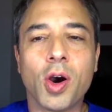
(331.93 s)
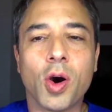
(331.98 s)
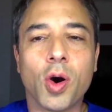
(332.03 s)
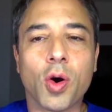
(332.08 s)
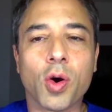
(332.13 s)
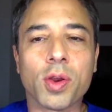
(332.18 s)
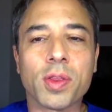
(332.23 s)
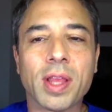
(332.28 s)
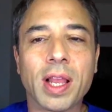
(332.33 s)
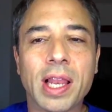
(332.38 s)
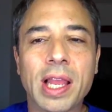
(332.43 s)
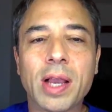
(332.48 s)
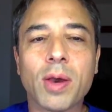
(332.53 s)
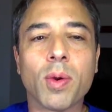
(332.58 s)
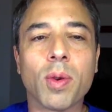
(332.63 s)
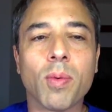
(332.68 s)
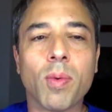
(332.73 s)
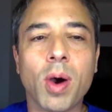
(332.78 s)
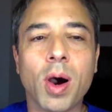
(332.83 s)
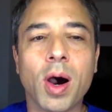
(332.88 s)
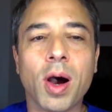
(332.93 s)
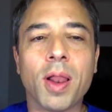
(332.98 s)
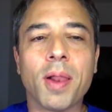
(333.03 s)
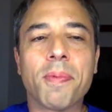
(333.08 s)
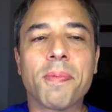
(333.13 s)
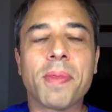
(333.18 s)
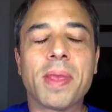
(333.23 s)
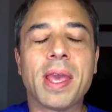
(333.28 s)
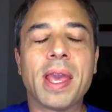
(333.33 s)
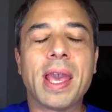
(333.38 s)
or the lingual
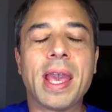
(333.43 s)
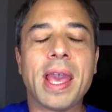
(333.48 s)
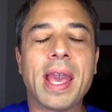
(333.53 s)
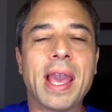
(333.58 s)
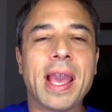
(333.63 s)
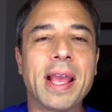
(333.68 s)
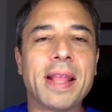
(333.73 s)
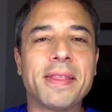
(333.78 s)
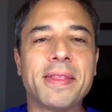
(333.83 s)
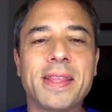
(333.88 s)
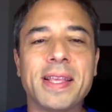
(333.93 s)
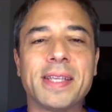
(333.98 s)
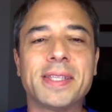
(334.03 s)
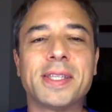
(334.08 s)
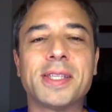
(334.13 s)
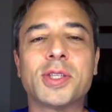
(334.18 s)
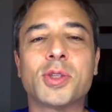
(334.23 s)
wall, and this